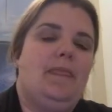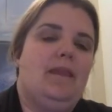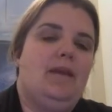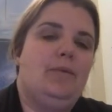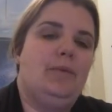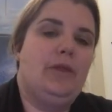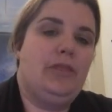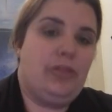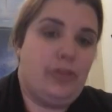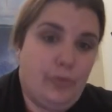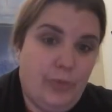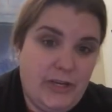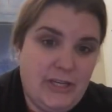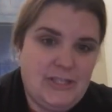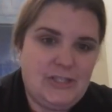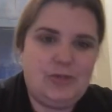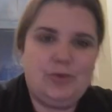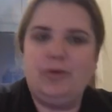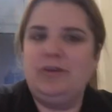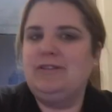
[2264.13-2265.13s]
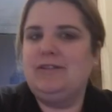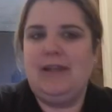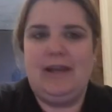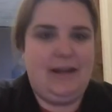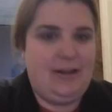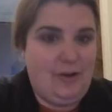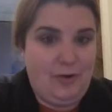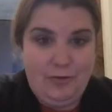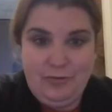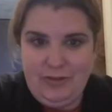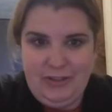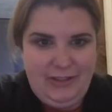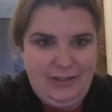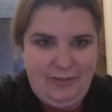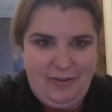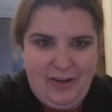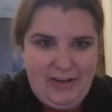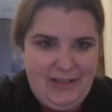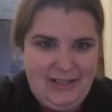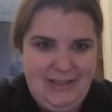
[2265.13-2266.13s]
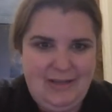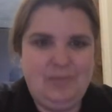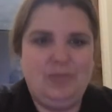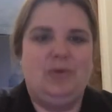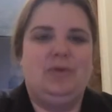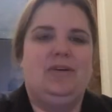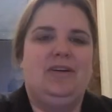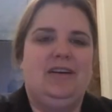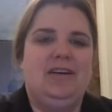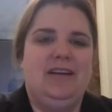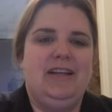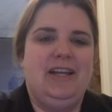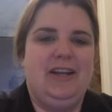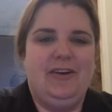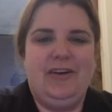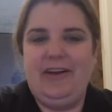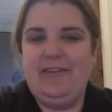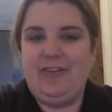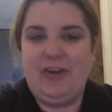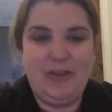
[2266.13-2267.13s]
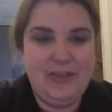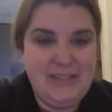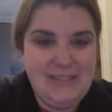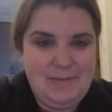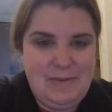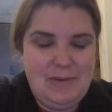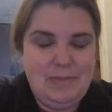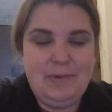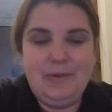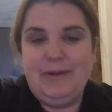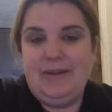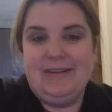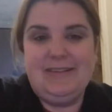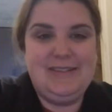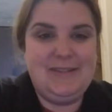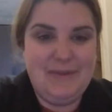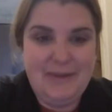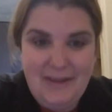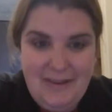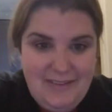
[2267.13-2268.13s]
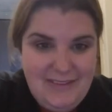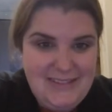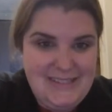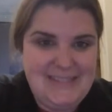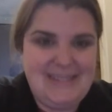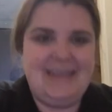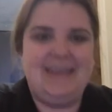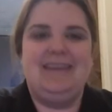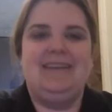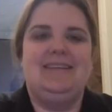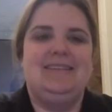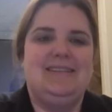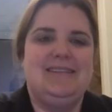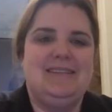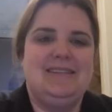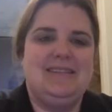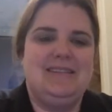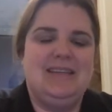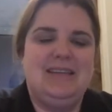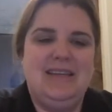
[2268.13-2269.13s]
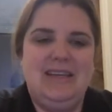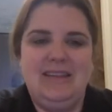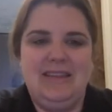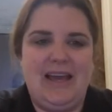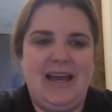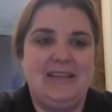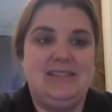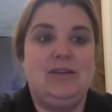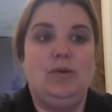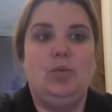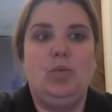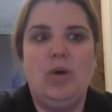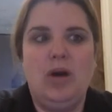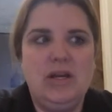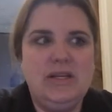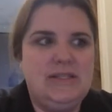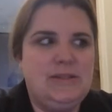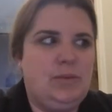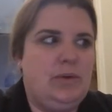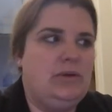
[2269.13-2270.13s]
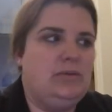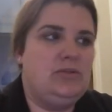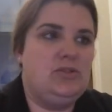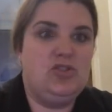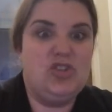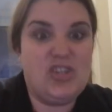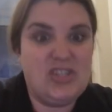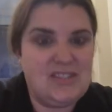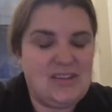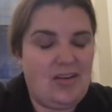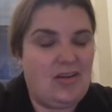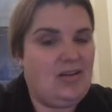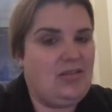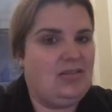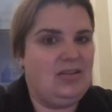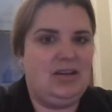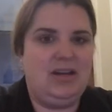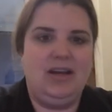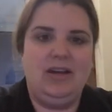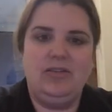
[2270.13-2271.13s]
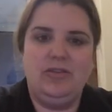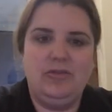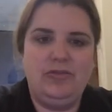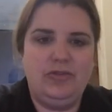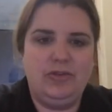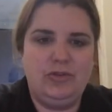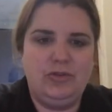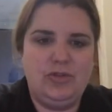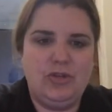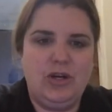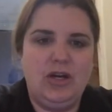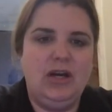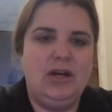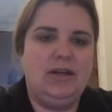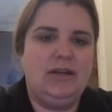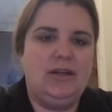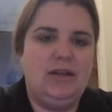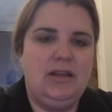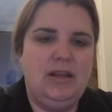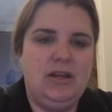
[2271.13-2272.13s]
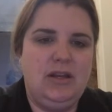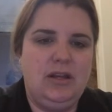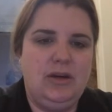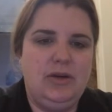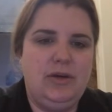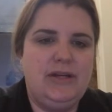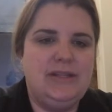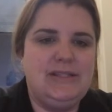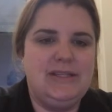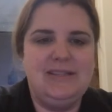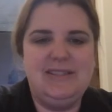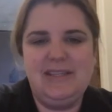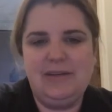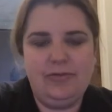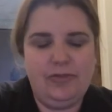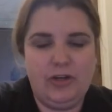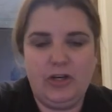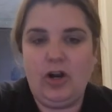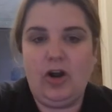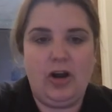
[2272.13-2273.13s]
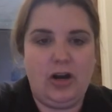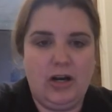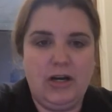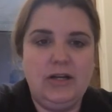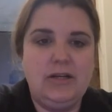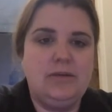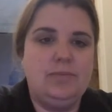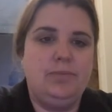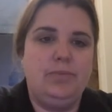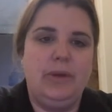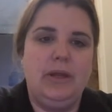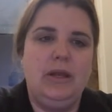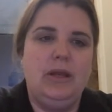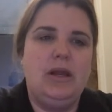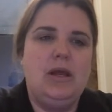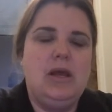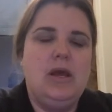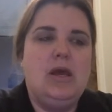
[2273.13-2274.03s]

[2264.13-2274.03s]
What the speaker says: with 3 stores that I don't really run anymore. I have all these people that are doing all these things as it was when it was just Carl and I on the food truck. It's a different hard, but